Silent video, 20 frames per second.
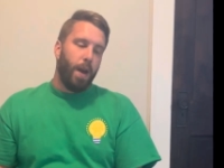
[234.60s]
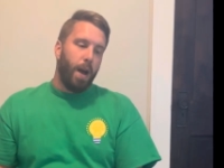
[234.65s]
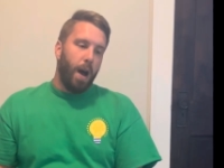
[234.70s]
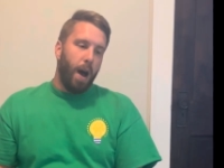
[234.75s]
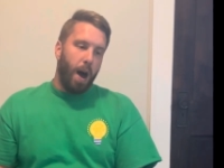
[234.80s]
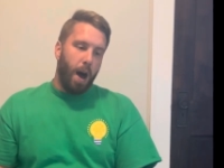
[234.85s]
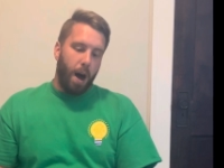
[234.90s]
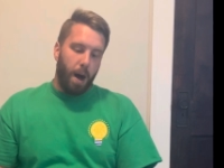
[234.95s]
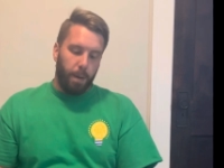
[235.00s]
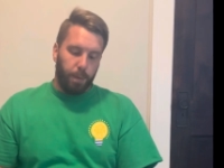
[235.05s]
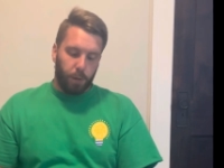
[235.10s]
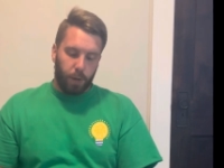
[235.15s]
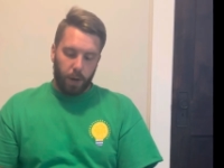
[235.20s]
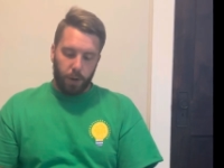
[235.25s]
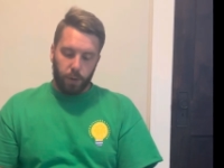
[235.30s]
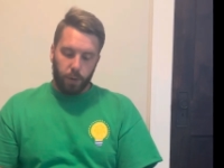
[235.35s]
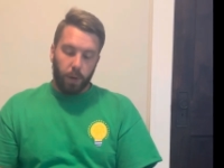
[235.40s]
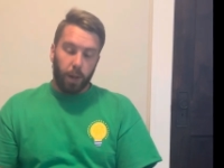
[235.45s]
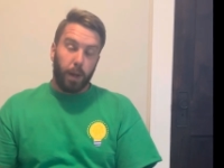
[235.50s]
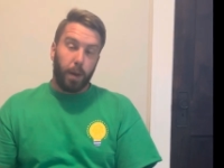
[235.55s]
So I
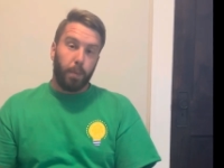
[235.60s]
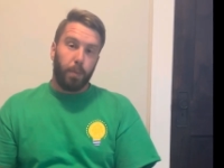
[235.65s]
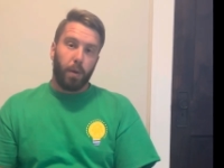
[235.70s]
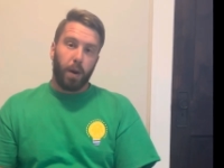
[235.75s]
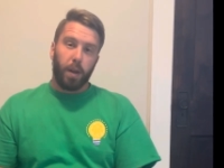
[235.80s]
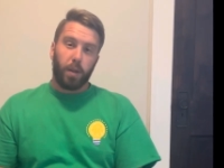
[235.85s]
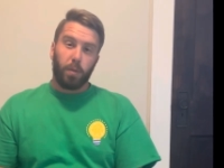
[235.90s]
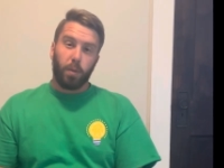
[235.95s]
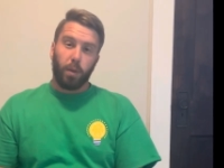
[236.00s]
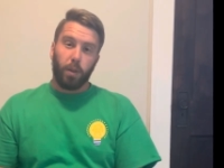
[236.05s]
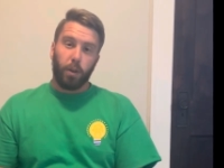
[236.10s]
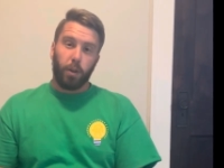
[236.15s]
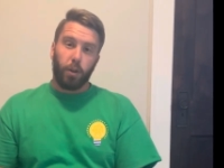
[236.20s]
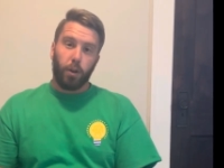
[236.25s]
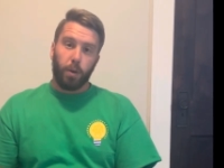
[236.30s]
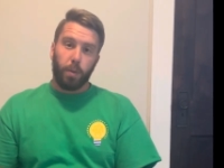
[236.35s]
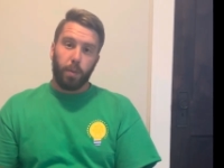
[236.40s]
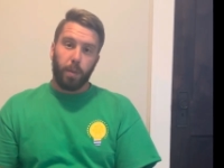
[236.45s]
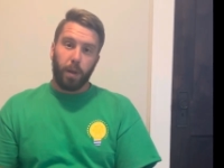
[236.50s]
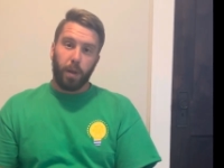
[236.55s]
was really impressed with the
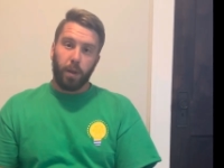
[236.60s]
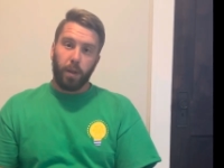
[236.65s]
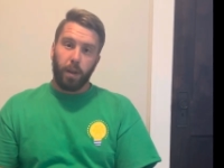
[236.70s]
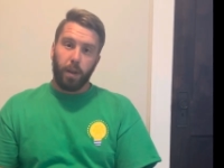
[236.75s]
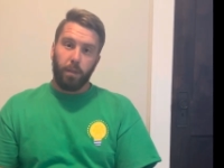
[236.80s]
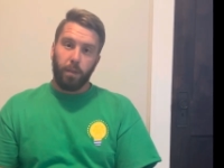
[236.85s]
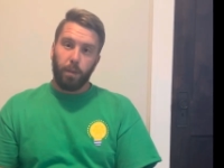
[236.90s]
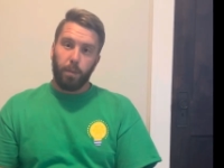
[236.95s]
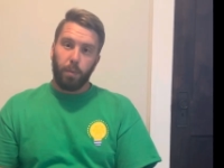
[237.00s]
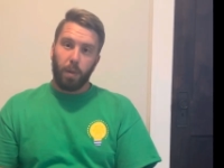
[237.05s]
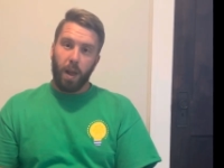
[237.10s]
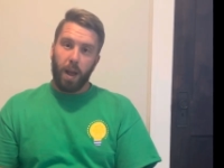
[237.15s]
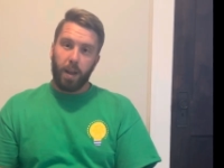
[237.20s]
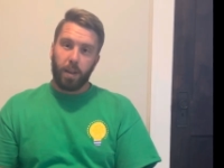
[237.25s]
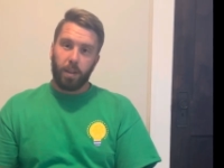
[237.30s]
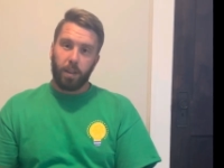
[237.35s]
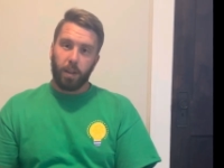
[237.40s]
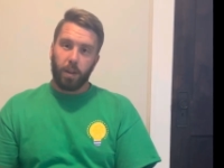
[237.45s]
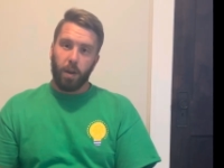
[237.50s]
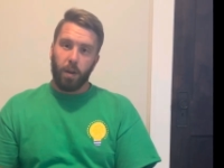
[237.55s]
durability of the
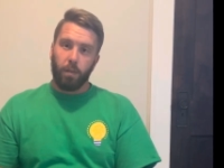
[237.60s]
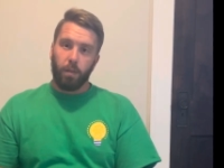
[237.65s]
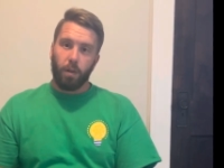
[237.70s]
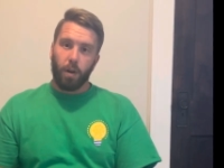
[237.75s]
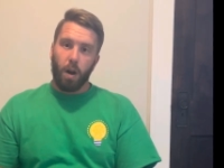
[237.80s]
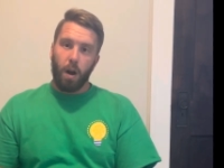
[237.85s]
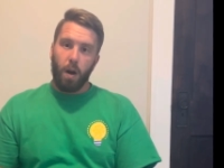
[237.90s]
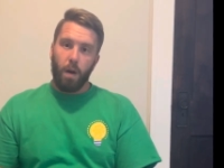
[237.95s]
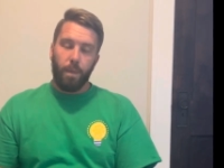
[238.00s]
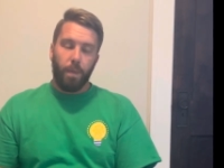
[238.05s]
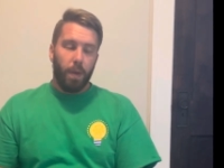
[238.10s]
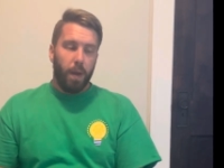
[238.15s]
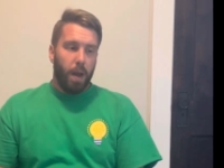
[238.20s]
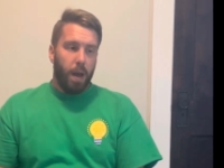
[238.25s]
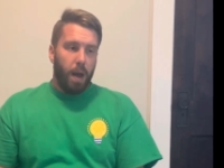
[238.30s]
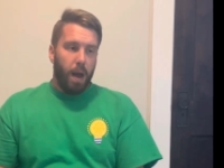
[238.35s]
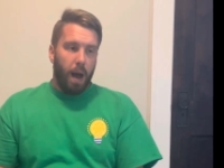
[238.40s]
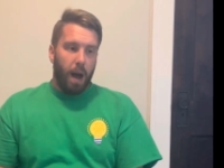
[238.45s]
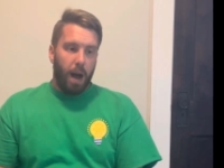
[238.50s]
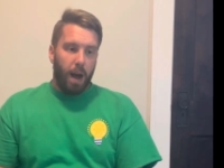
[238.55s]
plastic overall.
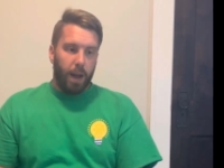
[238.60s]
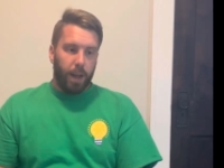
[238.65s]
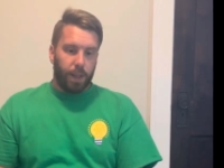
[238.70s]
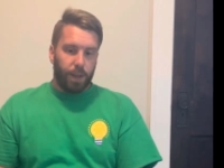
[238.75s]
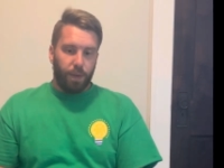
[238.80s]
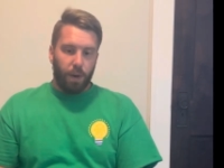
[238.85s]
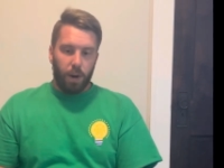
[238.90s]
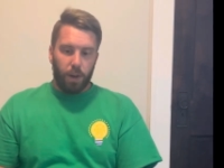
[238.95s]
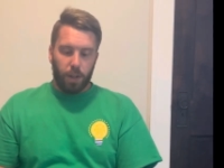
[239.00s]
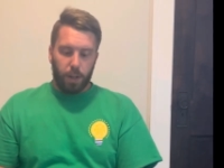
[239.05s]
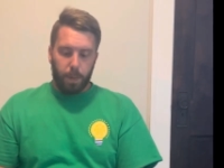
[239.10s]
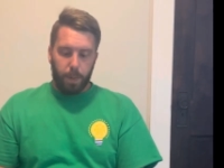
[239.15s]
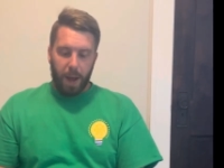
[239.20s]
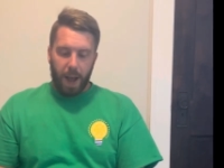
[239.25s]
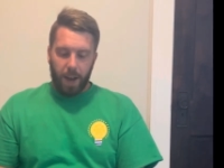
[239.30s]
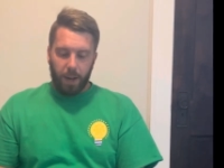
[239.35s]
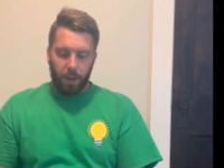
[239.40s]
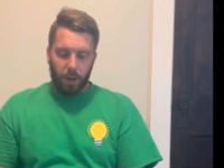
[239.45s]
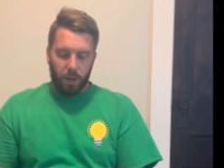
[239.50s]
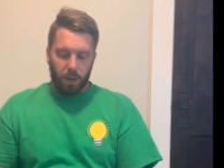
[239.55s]
As far as the
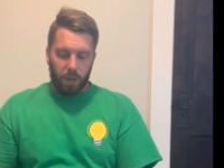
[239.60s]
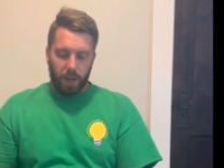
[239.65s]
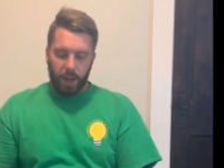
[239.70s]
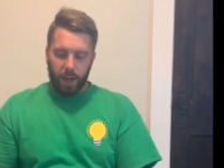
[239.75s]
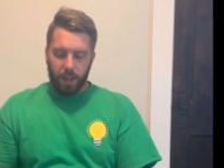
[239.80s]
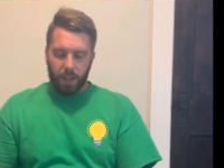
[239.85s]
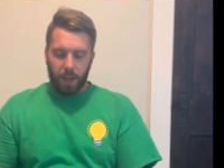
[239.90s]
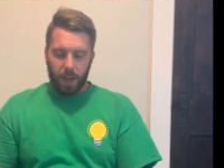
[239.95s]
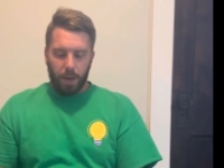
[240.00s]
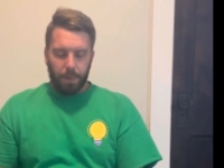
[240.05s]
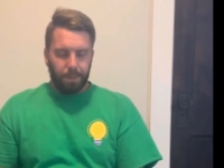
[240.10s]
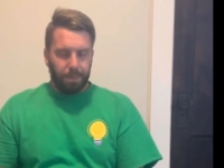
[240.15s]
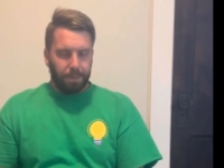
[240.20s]
bad goes, like I said,